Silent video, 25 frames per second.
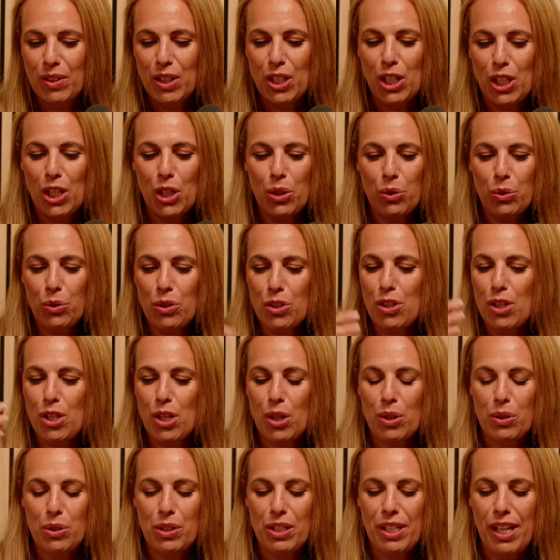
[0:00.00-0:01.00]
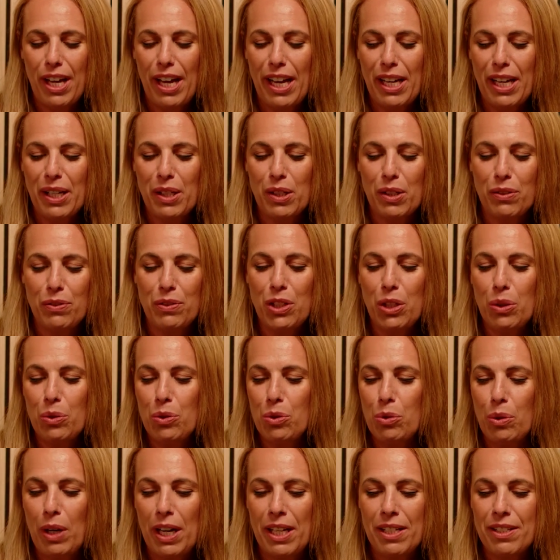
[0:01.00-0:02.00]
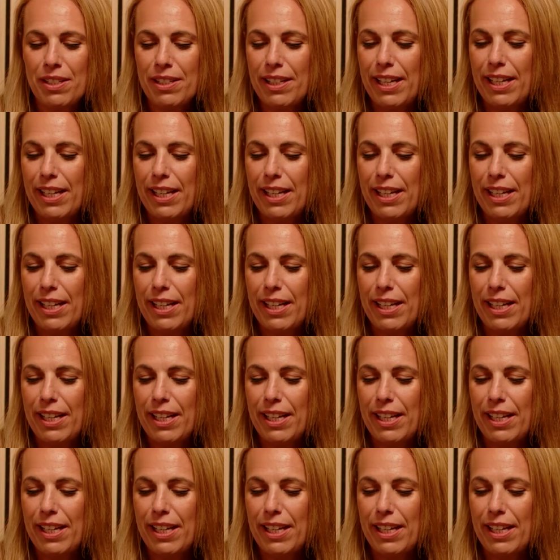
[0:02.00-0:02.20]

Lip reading: use those kind of new trends